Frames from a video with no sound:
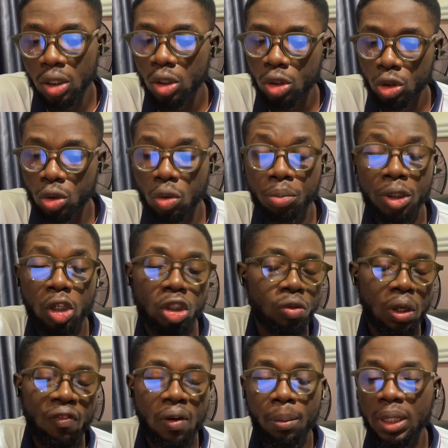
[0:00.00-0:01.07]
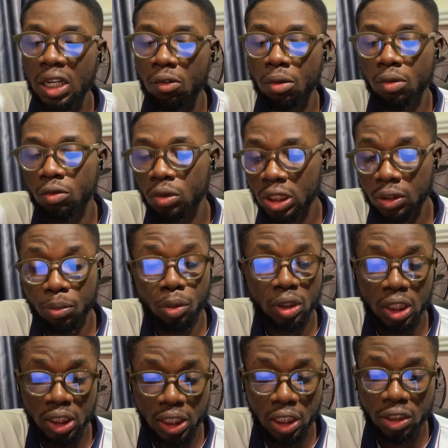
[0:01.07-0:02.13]
So because we're familiar with
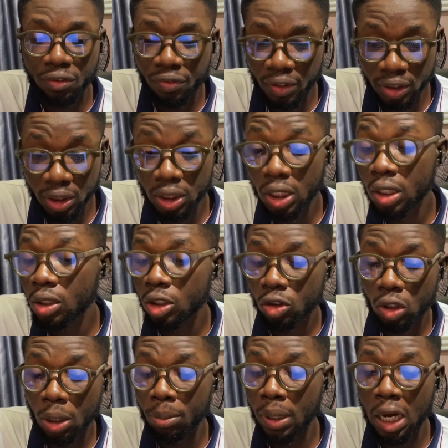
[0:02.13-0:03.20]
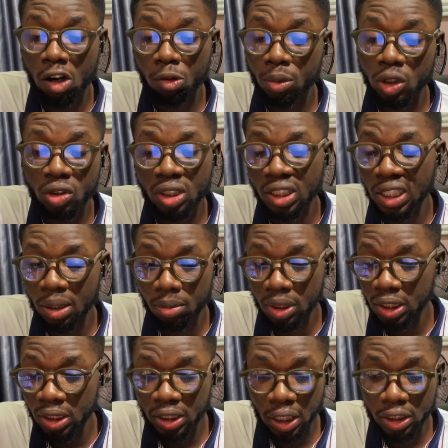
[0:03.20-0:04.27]
potential difference, so I'll be using them
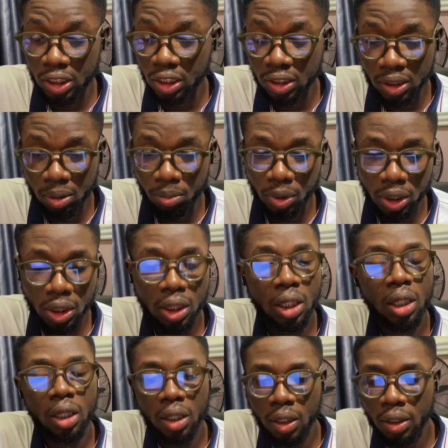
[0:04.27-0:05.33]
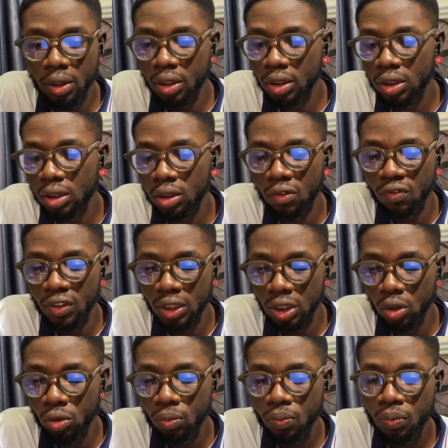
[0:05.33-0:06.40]
interchangeably in this video.